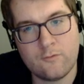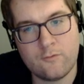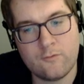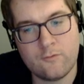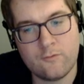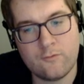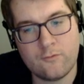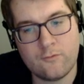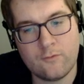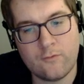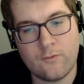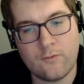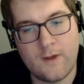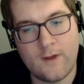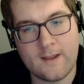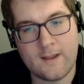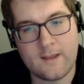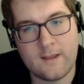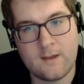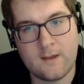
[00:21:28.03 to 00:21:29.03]

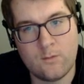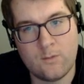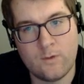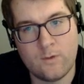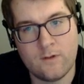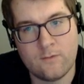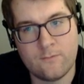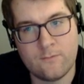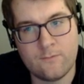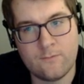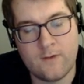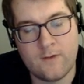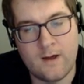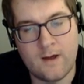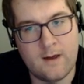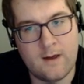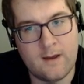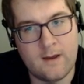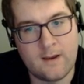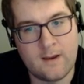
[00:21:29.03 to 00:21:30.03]
Tracking will
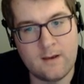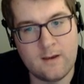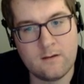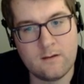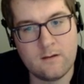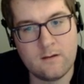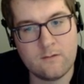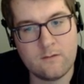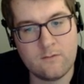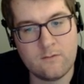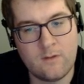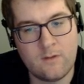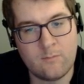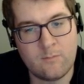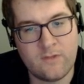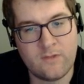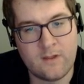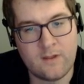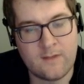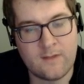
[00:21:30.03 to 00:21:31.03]
find
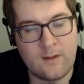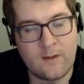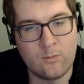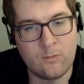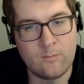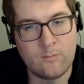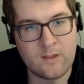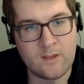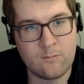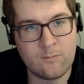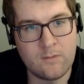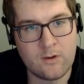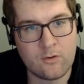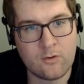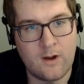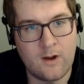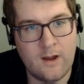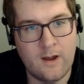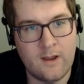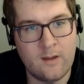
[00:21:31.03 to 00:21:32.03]
something that will make me
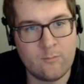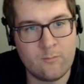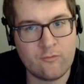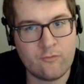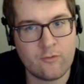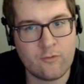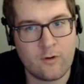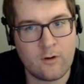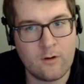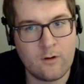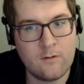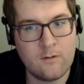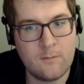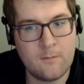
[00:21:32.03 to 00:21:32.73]
cry, I'm sure.